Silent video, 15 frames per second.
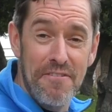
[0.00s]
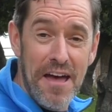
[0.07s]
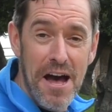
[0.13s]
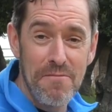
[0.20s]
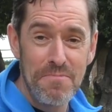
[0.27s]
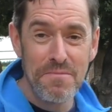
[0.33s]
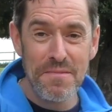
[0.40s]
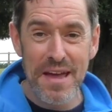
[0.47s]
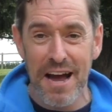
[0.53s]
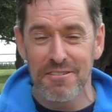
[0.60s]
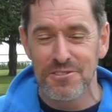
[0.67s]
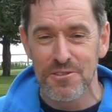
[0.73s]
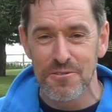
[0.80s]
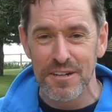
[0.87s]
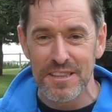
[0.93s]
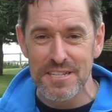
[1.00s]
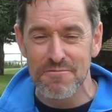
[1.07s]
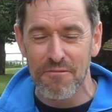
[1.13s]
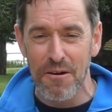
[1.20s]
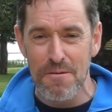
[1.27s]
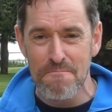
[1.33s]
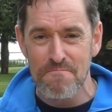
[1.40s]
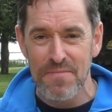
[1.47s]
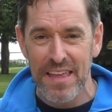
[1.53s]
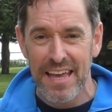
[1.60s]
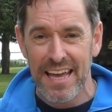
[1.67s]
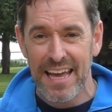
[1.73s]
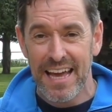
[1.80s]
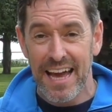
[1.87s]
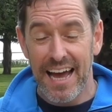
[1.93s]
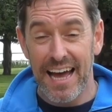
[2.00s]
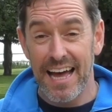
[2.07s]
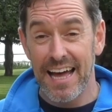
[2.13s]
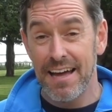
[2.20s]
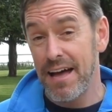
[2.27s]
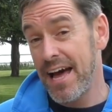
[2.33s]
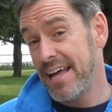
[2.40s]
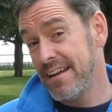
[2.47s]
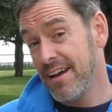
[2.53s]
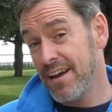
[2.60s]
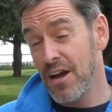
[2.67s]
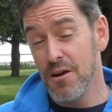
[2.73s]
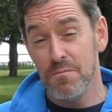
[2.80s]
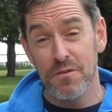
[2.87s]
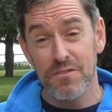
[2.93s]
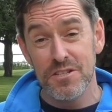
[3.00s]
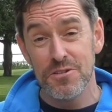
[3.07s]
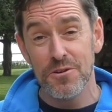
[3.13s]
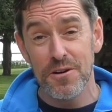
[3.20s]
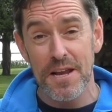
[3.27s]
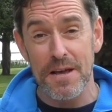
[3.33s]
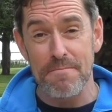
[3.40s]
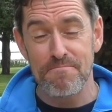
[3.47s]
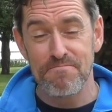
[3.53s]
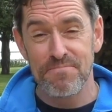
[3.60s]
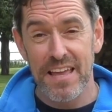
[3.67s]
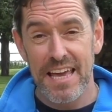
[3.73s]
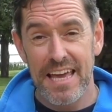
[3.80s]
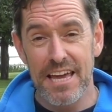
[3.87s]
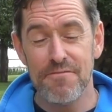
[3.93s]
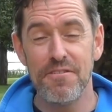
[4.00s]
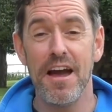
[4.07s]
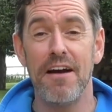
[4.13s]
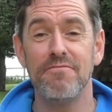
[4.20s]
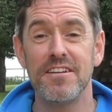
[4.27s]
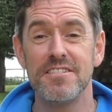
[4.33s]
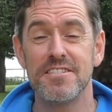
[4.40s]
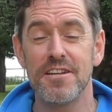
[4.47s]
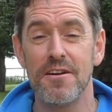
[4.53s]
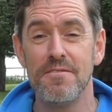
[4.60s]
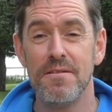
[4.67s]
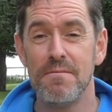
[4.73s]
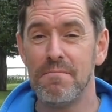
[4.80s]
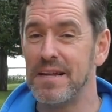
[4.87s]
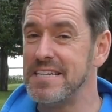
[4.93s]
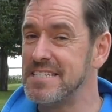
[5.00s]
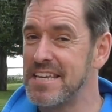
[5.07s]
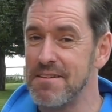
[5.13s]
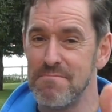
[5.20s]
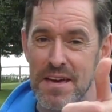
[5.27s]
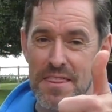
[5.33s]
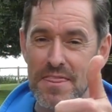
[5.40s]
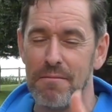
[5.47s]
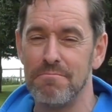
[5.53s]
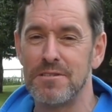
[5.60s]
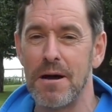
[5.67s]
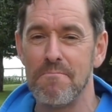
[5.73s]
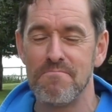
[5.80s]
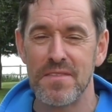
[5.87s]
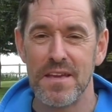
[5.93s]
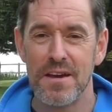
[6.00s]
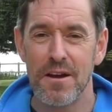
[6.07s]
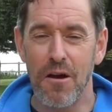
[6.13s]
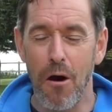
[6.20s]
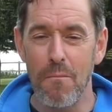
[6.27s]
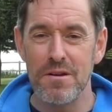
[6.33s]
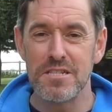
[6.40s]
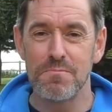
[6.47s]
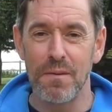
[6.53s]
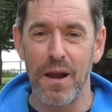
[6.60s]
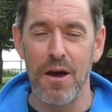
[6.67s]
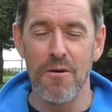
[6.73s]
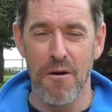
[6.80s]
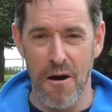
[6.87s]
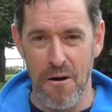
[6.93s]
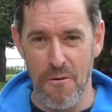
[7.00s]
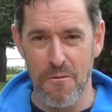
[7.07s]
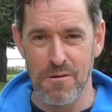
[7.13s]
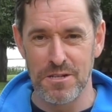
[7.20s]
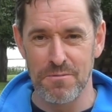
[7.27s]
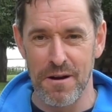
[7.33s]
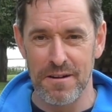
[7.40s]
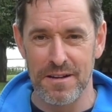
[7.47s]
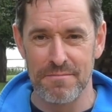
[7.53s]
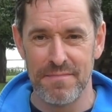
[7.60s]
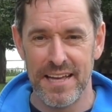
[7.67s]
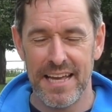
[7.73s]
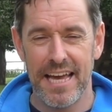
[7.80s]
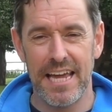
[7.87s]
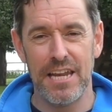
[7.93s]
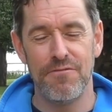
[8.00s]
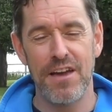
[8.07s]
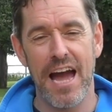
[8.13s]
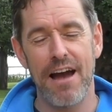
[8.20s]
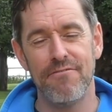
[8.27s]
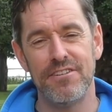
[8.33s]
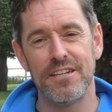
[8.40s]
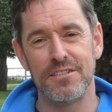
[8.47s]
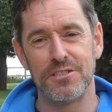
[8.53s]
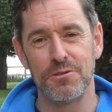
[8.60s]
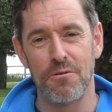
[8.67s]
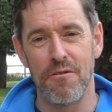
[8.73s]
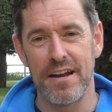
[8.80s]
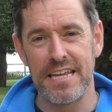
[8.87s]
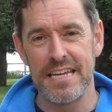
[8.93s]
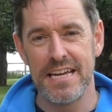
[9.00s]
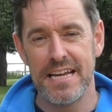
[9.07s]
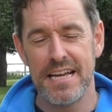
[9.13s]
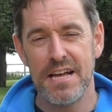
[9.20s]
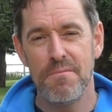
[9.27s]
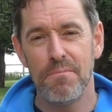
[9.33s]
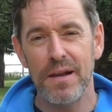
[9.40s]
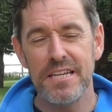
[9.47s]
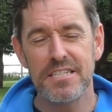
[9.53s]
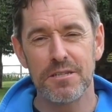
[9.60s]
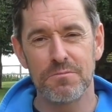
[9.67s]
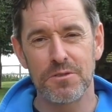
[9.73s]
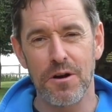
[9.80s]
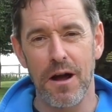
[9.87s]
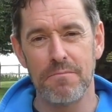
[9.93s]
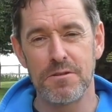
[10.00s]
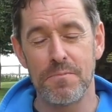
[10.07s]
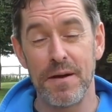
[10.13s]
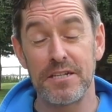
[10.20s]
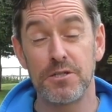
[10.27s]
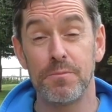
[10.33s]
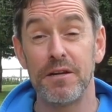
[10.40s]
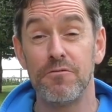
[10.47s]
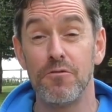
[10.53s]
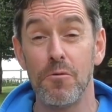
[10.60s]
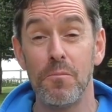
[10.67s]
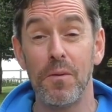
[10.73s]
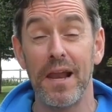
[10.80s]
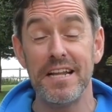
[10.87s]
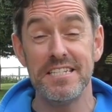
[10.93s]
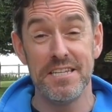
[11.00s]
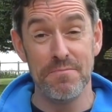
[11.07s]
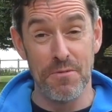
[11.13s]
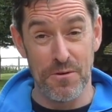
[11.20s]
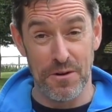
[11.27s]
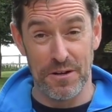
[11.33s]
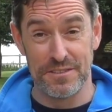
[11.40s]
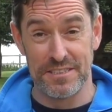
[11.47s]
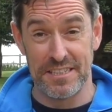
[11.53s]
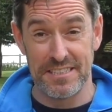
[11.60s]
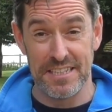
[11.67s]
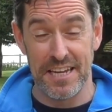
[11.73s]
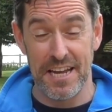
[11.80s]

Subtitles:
helping me out during this film. And I hope you've enjoyed it. If you have done so, please give me a thumbs up. Comments below are always welcome, and if you haven't done so already, please subscribe to Petrol for plenty more content to